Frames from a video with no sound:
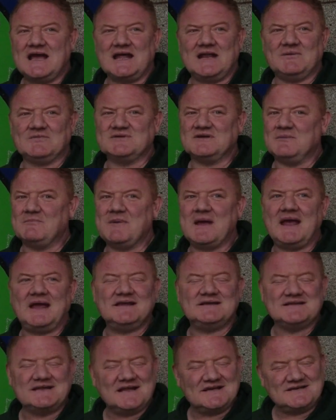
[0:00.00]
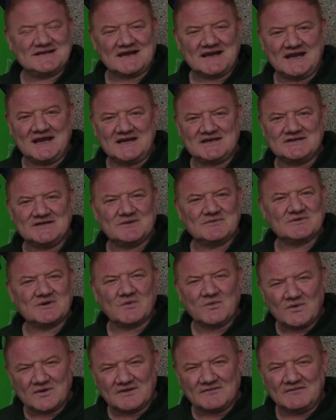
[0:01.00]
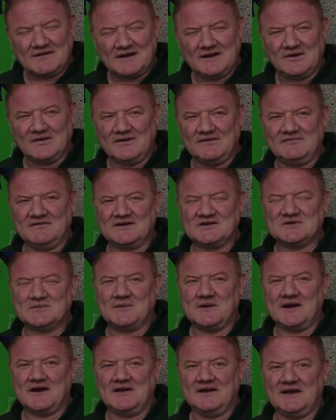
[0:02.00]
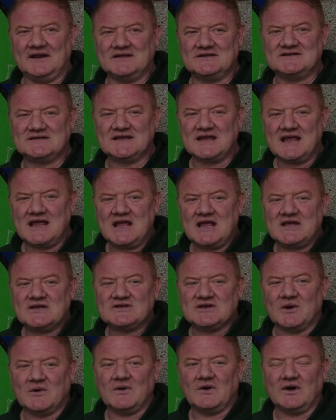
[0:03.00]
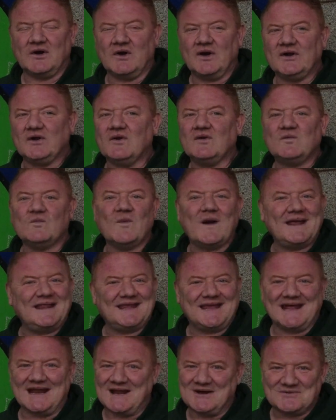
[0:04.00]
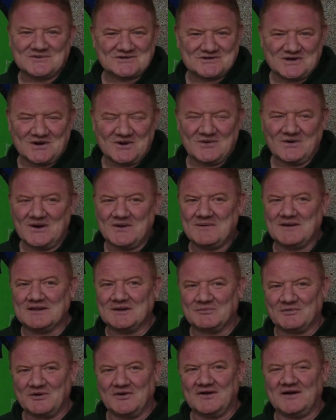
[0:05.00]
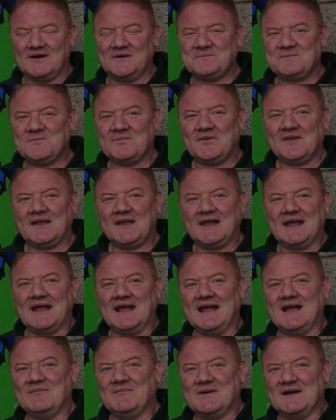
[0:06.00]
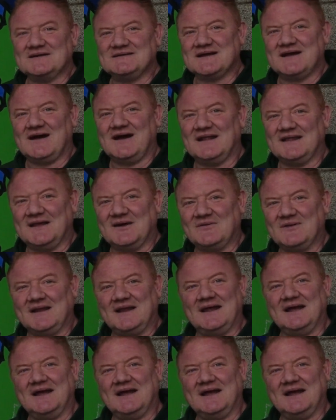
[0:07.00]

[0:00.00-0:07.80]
and it was an amazing education. It was a wonderful little life experience. So I couldn't wait to get out of school. I went to Brunner, as they call it, down